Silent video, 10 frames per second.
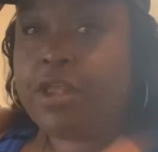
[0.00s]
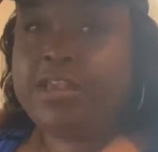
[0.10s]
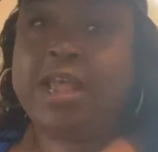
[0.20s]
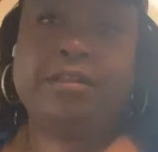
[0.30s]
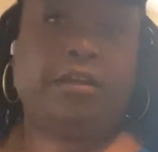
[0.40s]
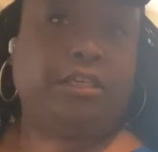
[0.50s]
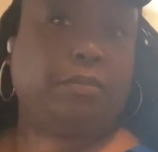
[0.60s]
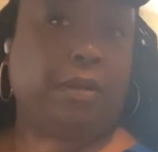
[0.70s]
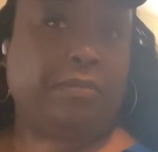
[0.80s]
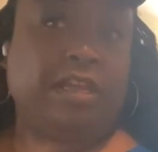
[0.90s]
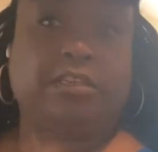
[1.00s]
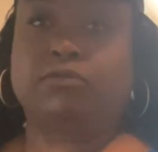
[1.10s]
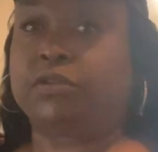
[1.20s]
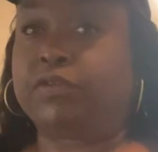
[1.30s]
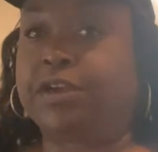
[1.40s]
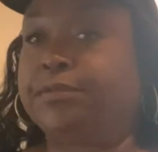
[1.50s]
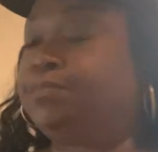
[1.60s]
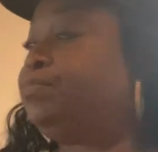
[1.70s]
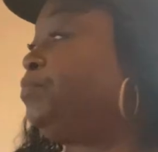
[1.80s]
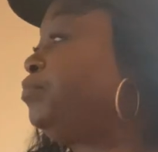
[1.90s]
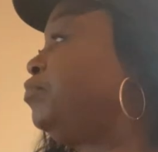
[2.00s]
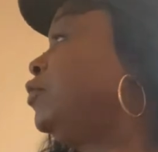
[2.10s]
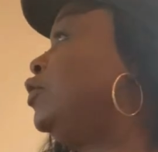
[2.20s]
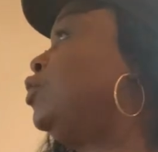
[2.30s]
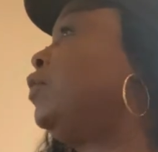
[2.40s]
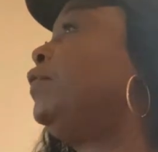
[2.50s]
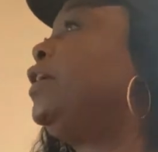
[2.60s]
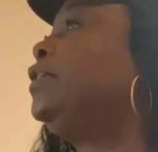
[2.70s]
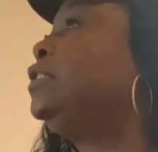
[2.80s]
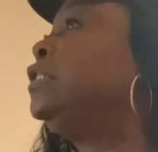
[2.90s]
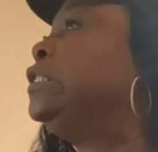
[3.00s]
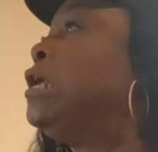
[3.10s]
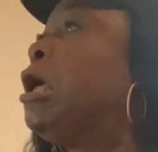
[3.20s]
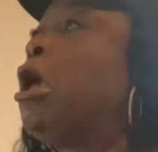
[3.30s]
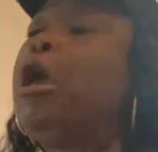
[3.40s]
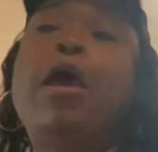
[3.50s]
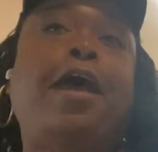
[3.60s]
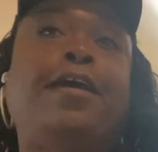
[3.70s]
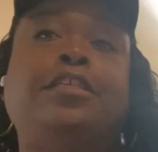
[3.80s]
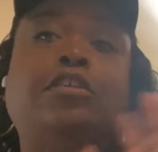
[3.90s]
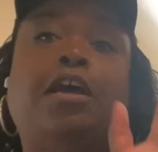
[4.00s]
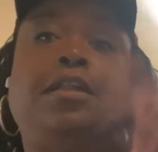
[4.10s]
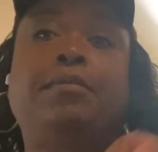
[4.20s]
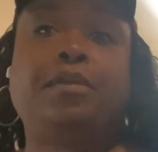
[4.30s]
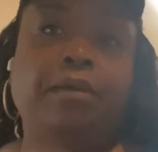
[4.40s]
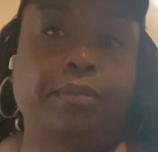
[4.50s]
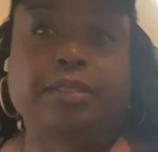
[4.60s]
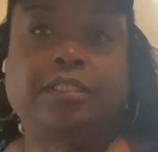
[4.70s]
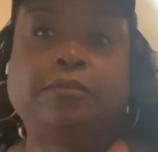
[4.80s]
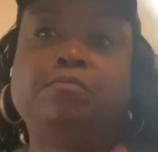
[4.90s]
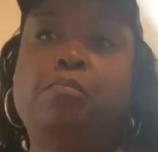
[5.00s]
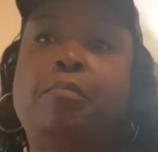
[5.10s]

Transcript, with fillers: Y'all know this my best friend, right? Mm-hmm. Sure is. All right, y'all. Let me get busy.